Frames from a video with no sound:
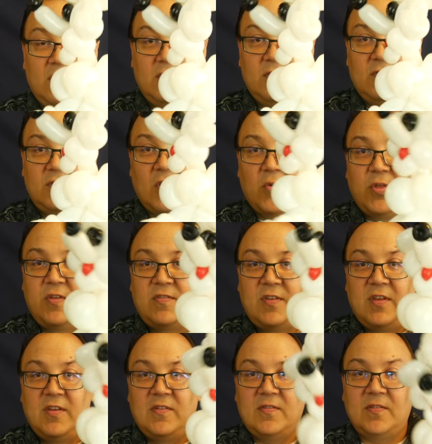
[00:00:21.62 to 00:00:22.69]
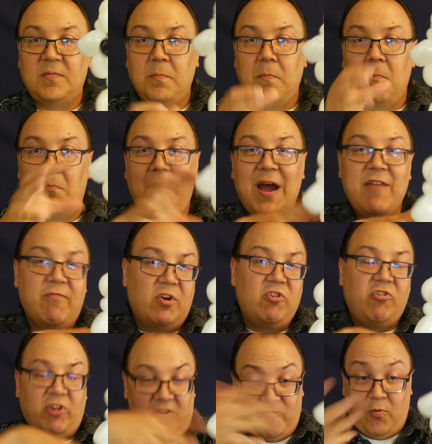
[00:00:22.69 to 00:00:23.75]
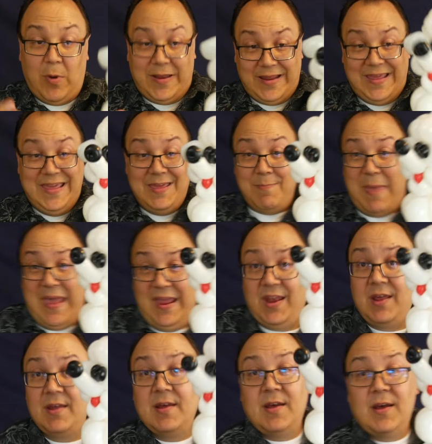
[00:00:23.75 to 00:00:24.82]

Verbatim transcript: So this is my version of what he made.